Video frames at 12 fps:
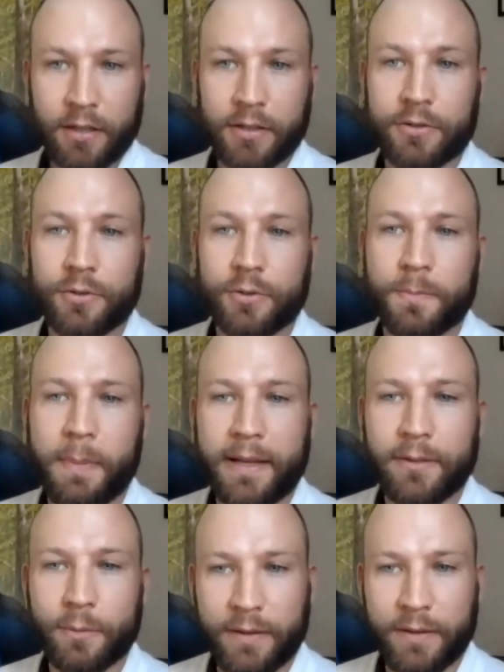
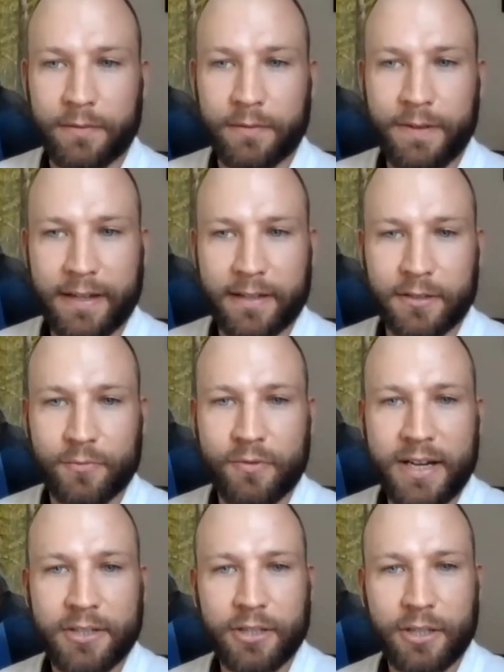bandwidth affects the
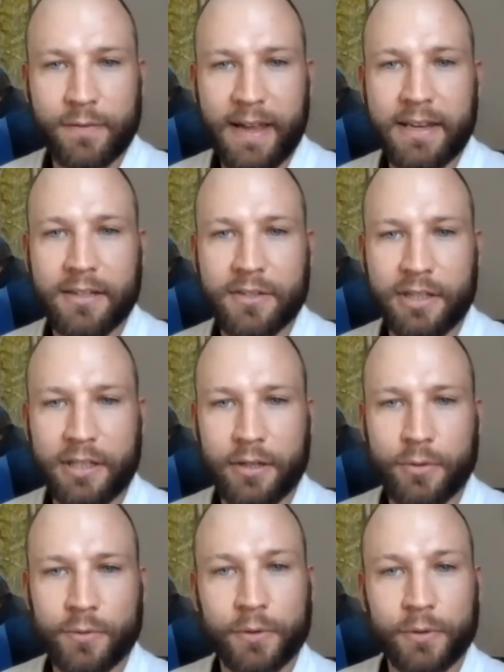ratio of energy
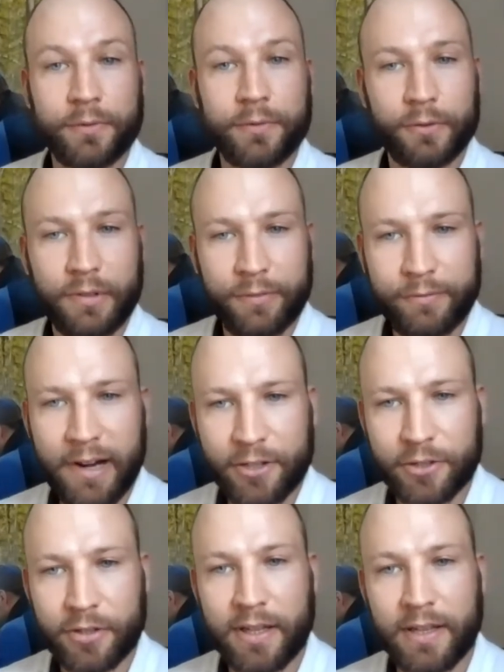useful for
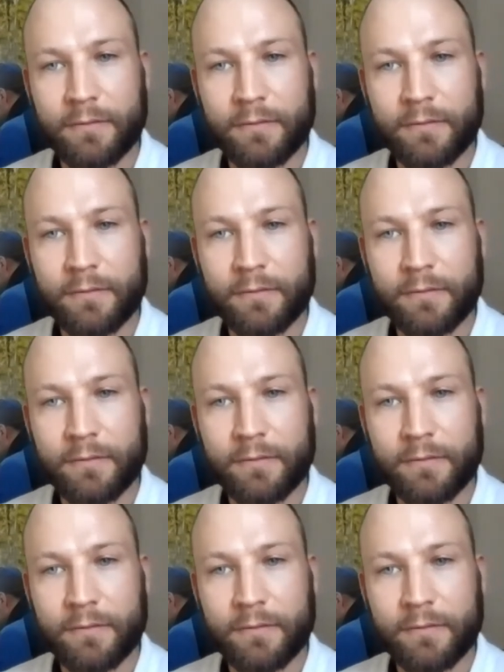refraction and